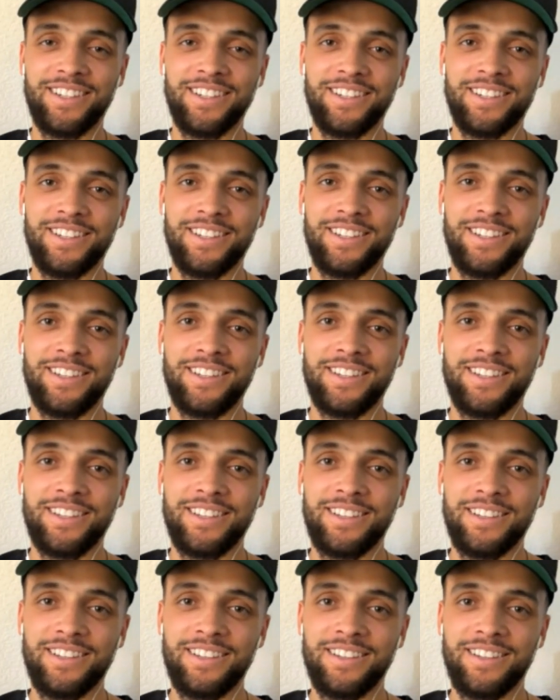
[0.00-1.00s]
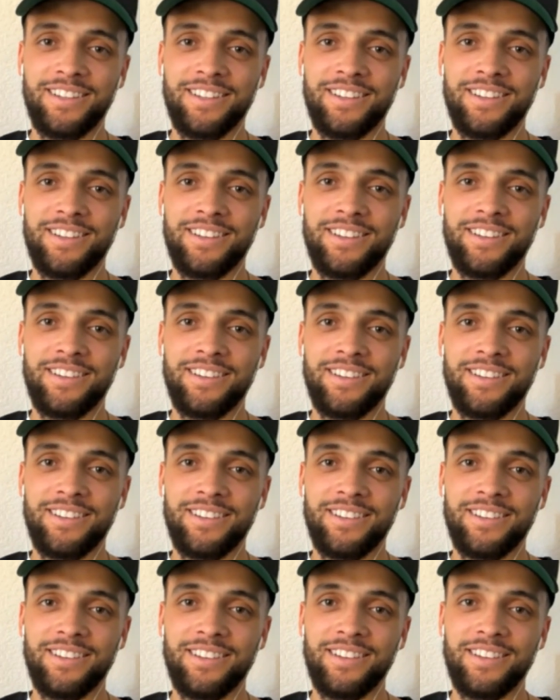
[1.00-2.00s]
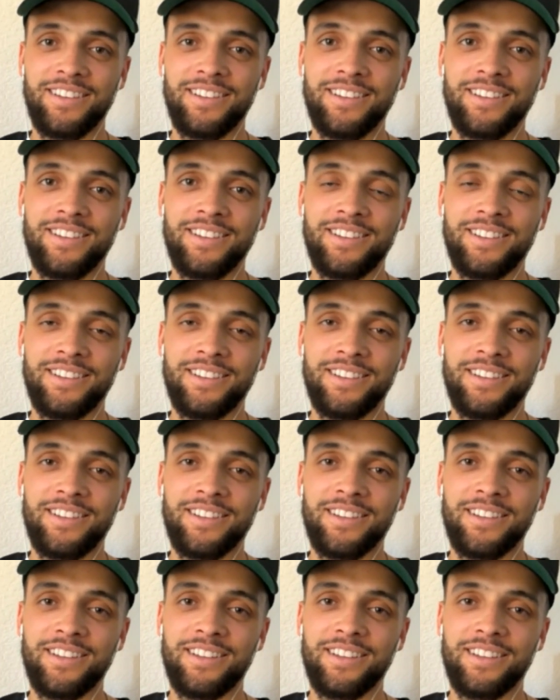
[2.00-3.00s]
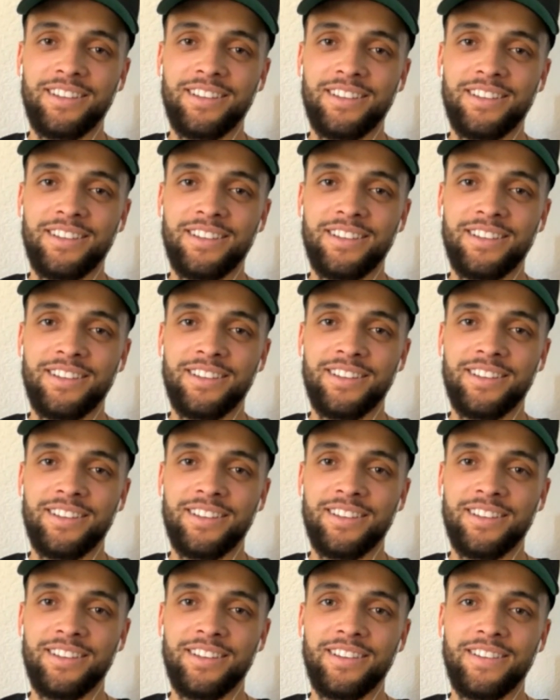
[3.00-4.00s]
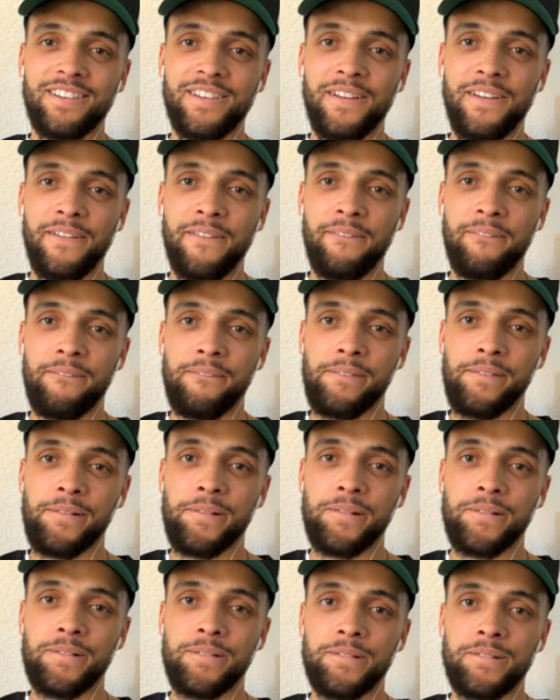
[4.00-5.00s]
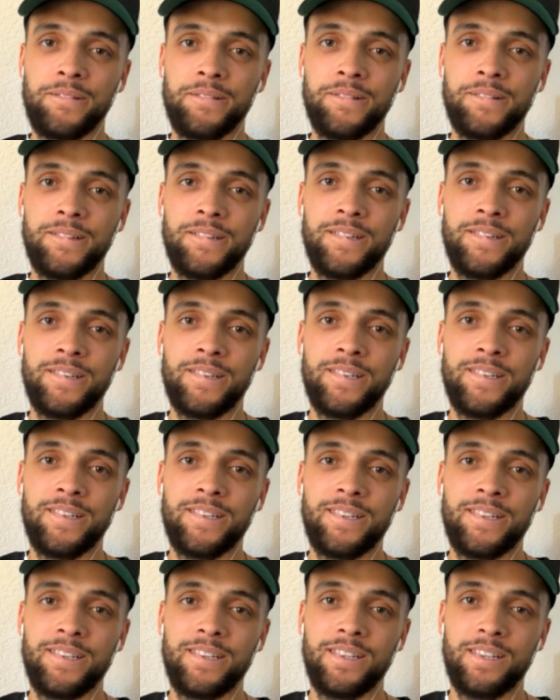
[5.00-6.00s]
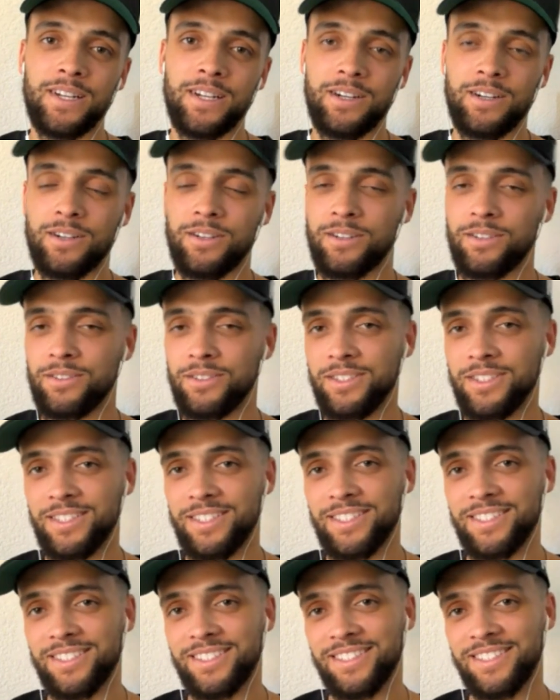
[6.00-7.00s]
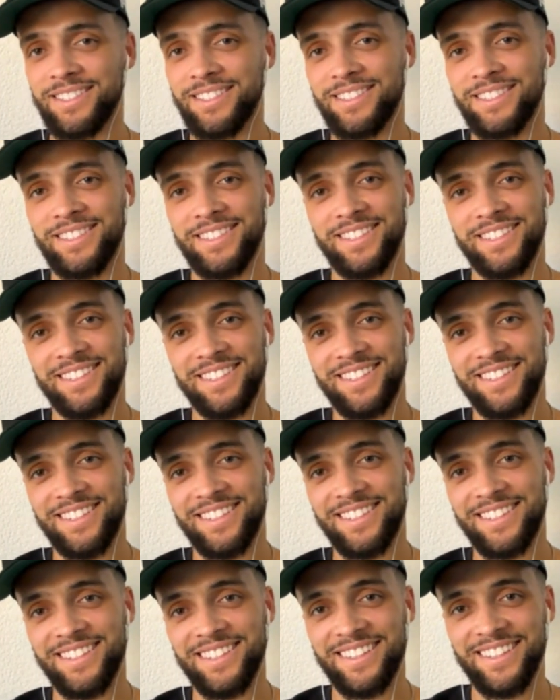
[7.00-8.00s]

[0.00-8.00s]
(silent)